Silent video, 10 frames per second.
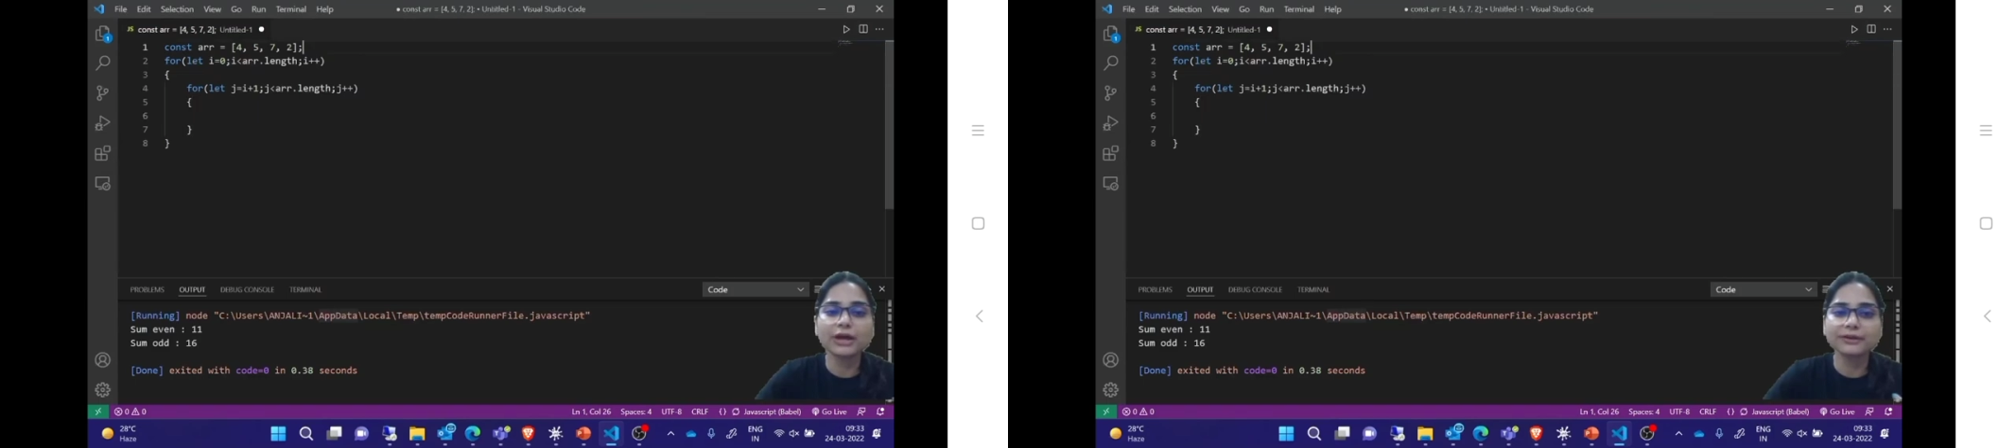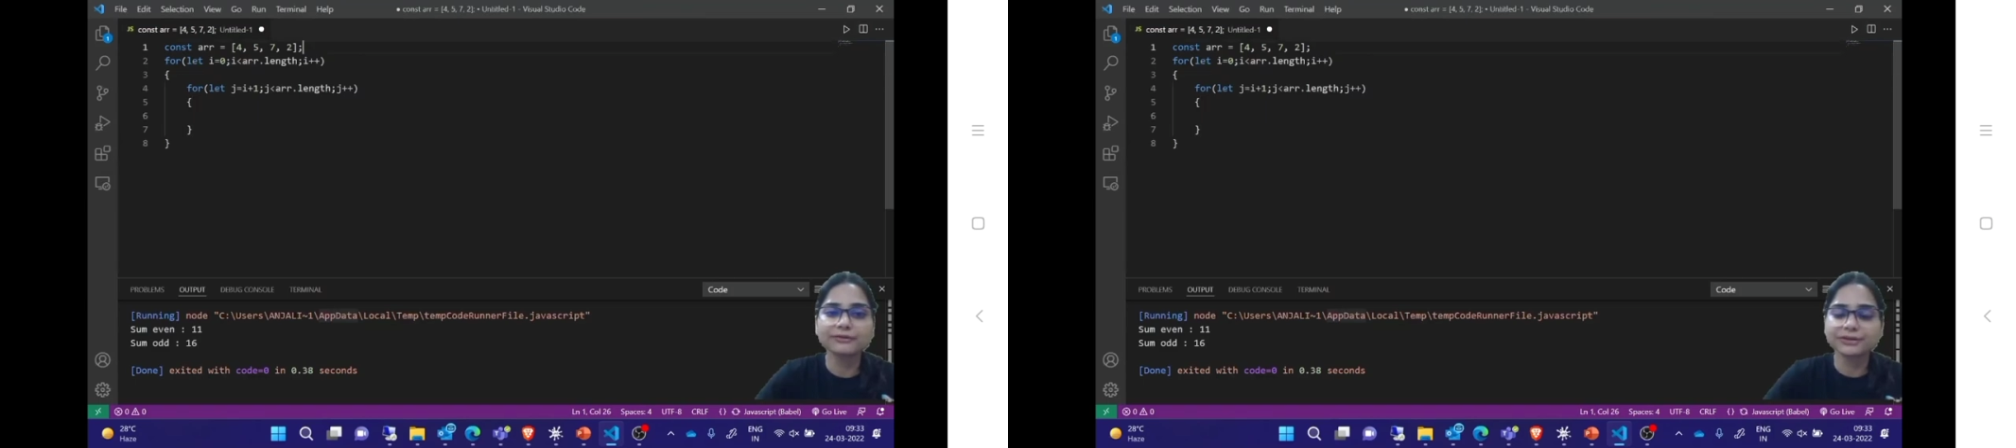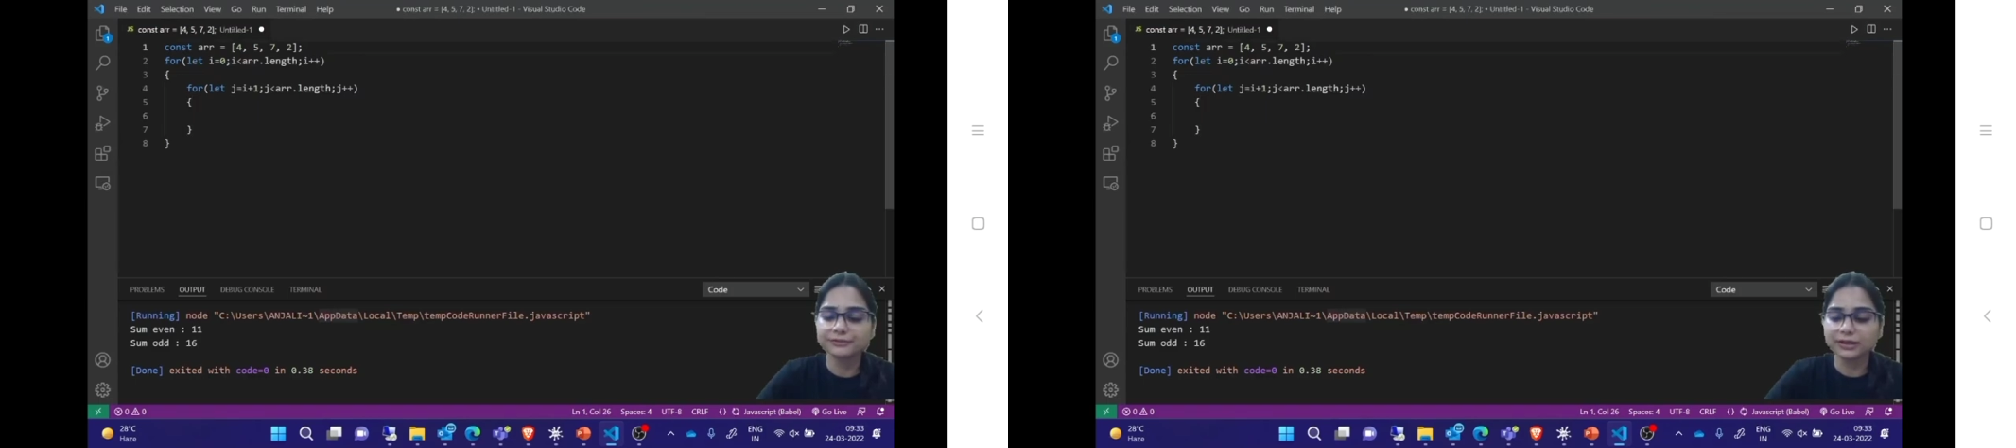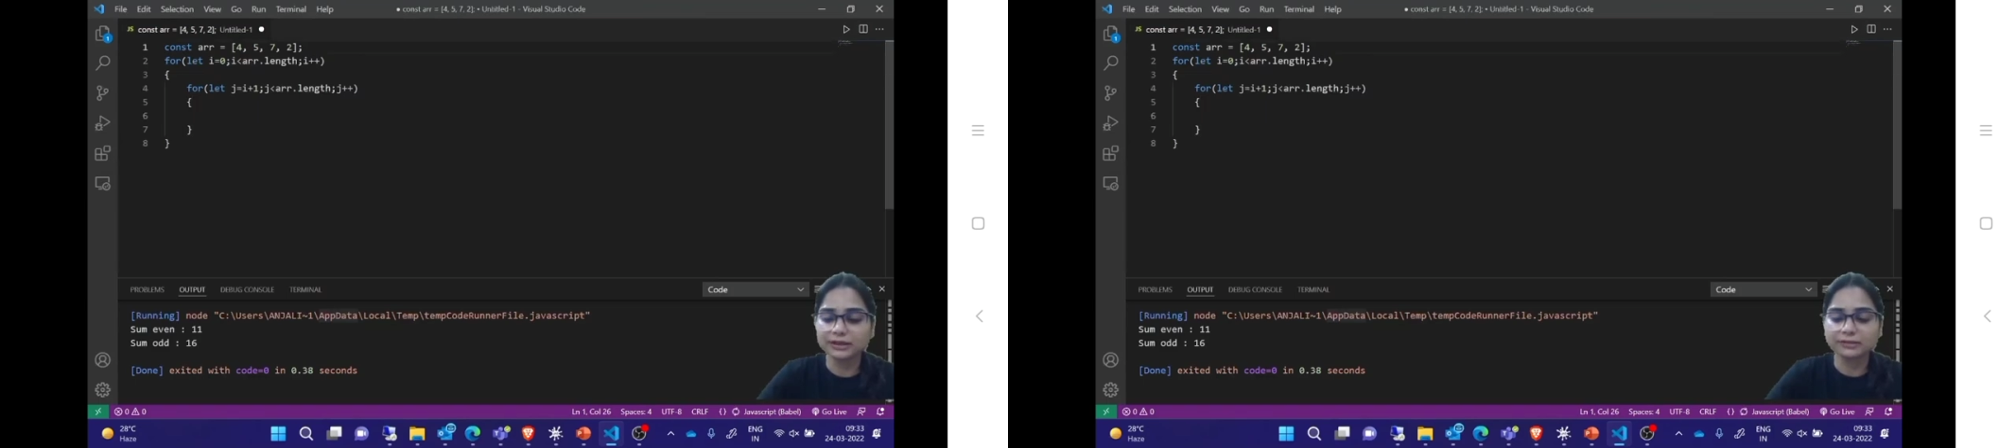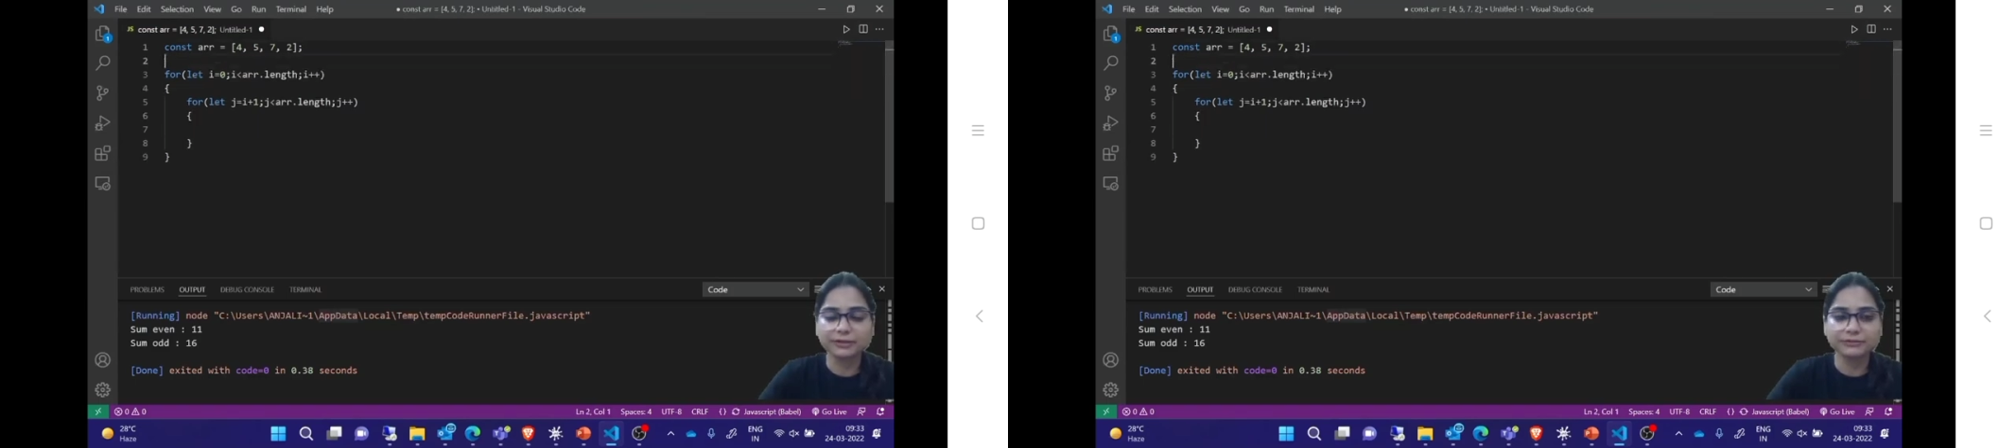have the
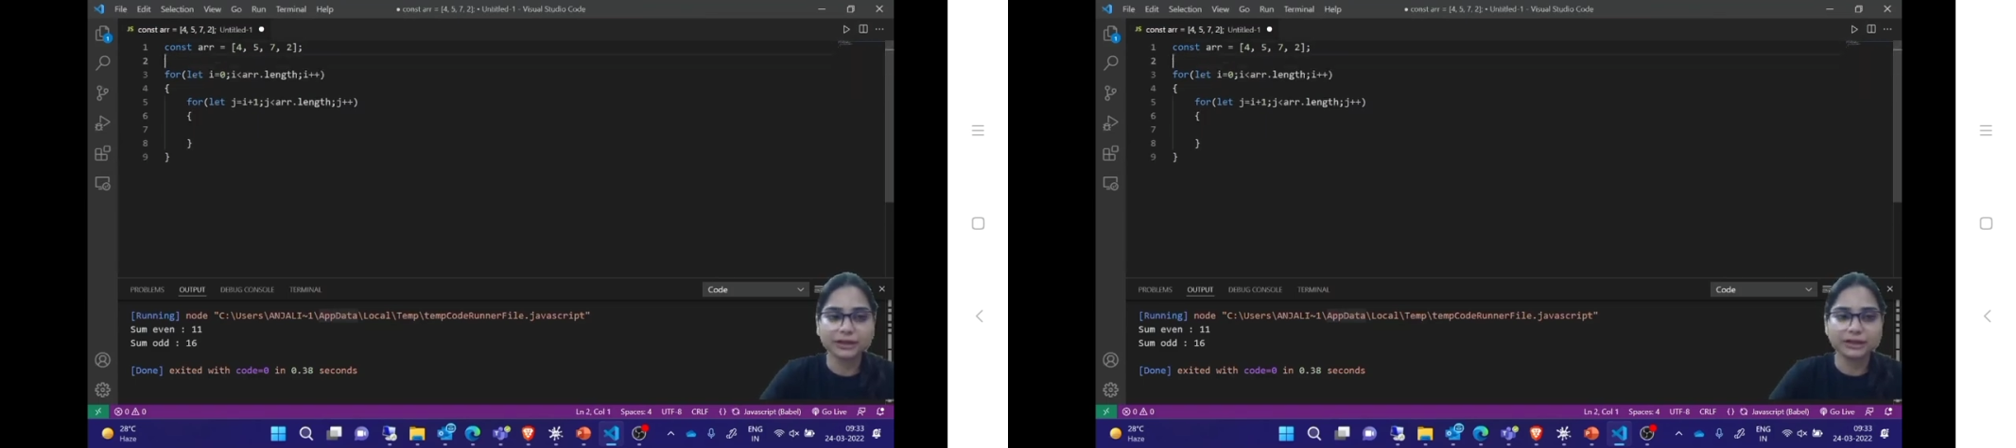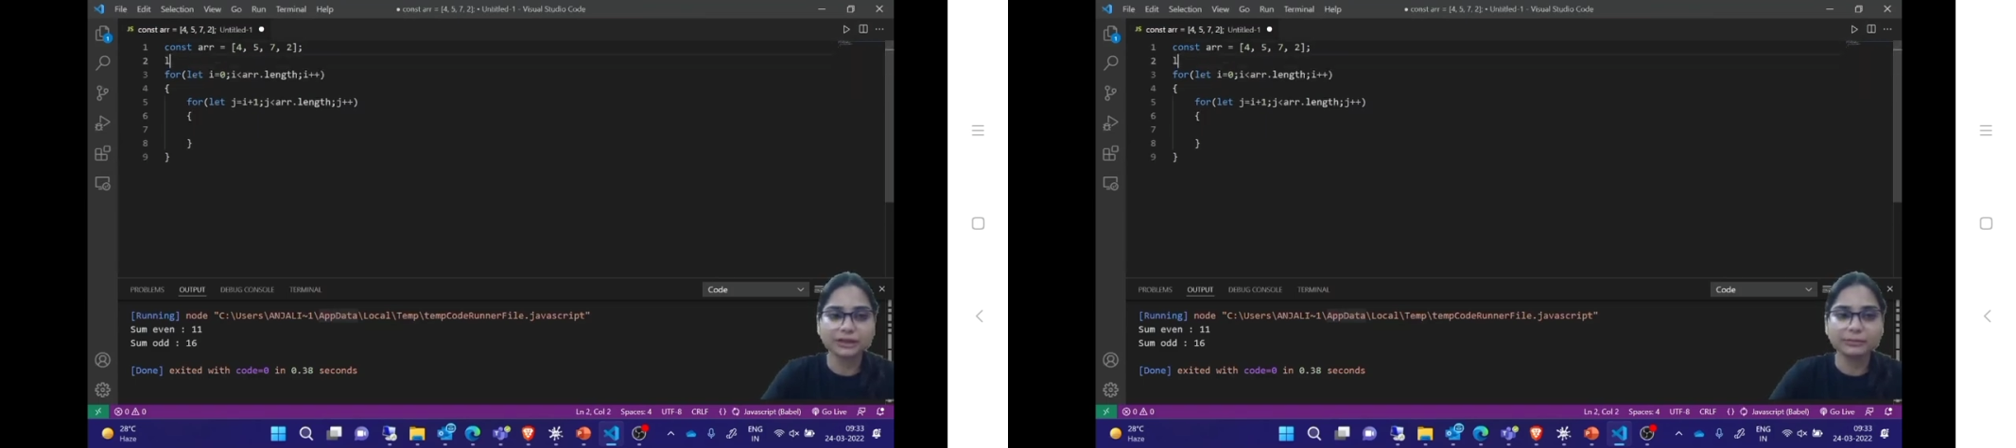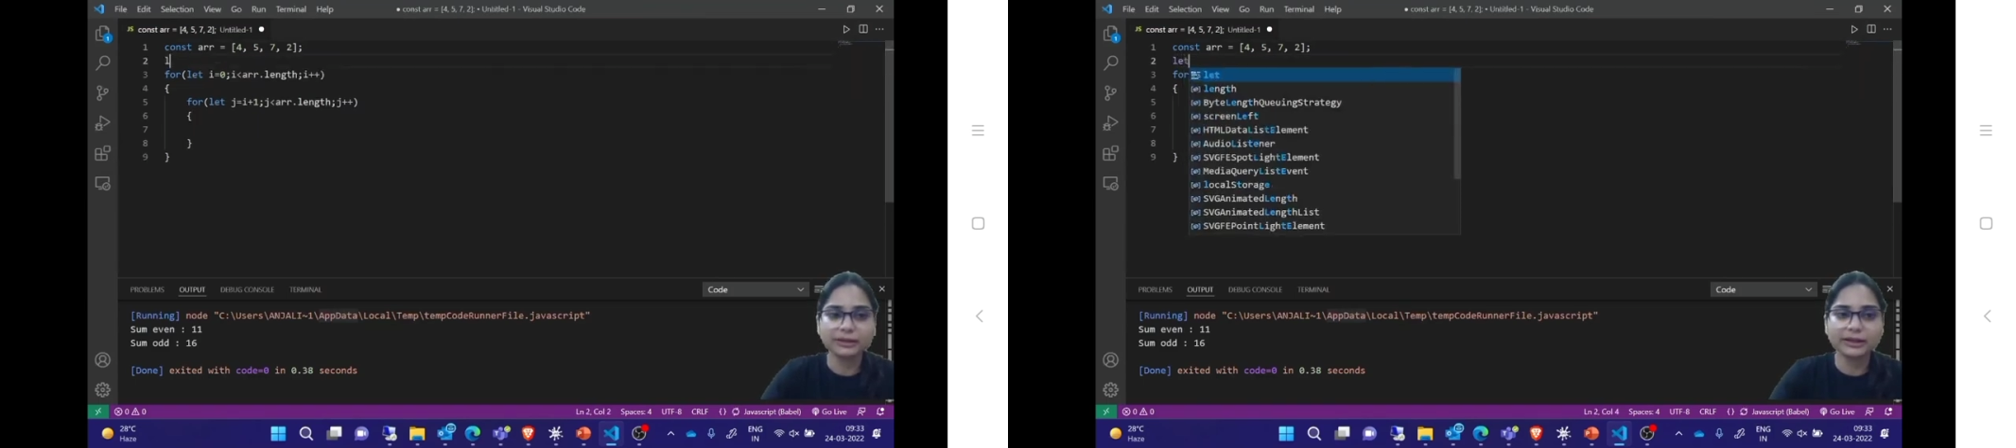one variable,